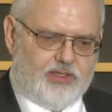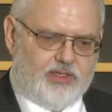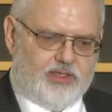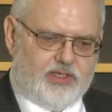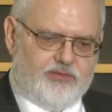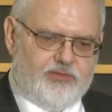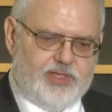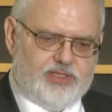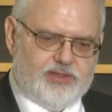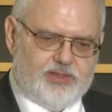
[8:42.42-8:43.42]
And
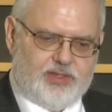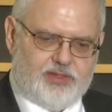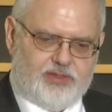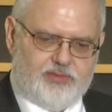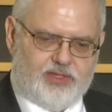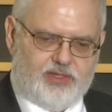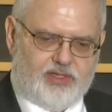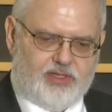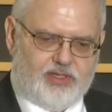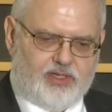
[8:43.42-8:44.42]
information systems
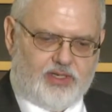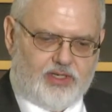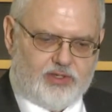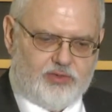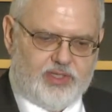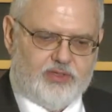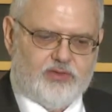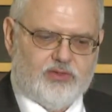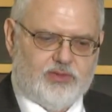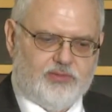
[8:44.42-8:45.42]
are
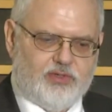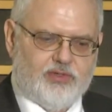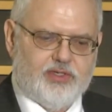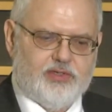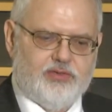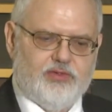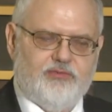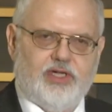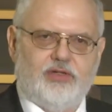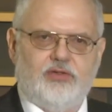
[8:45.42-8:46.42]
critical components to the
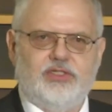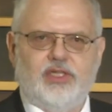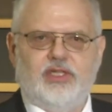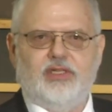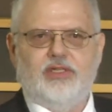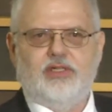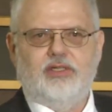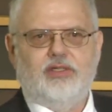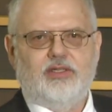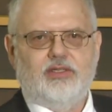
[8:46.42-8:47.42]
value chain.
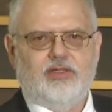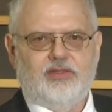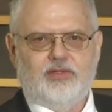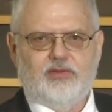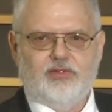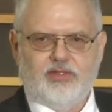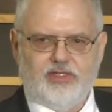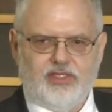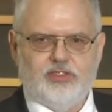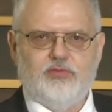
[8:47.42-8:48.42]

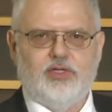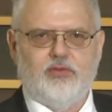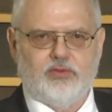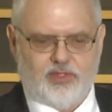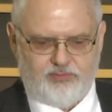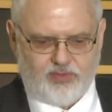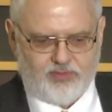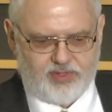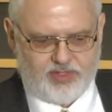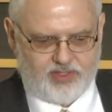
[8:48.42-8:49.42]
Each one of those
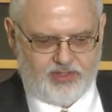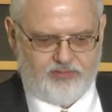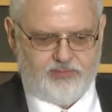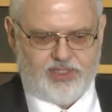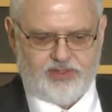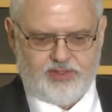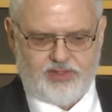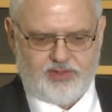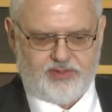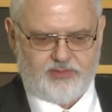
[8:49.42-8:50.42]
components has the information
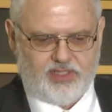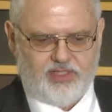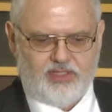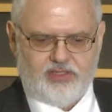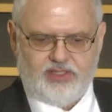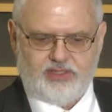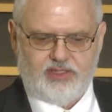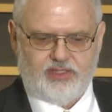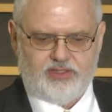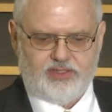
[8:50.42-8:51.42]
systems.
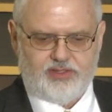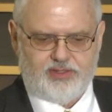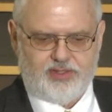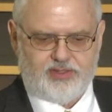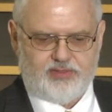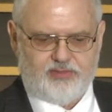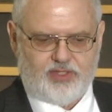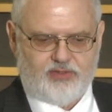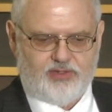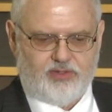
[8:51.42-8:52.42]
Technology and systems
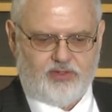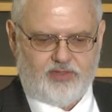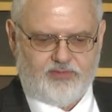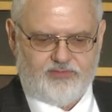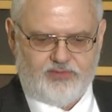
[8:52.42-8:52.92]
are often